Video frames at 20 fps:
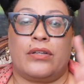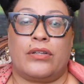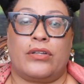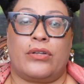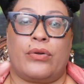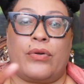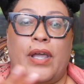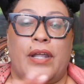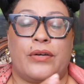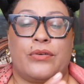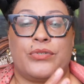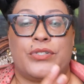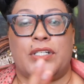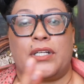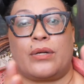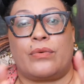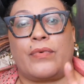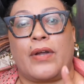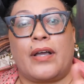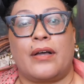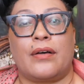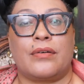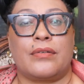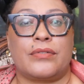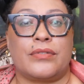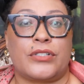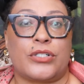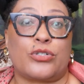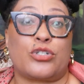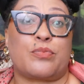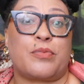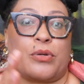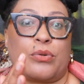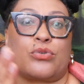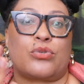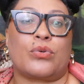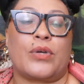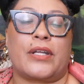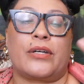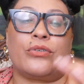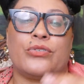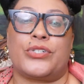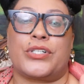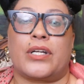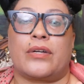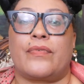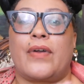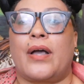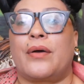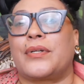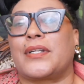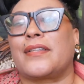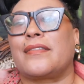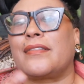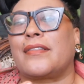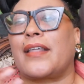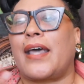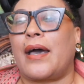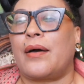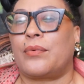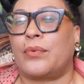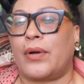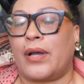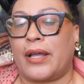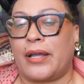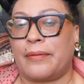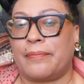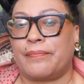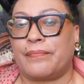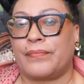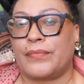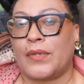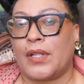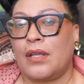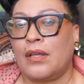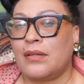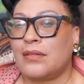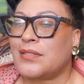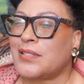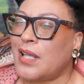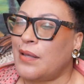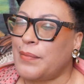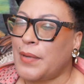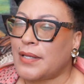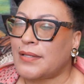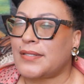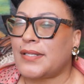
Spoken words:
your energy around, your spiritual energy around in that way. Does that make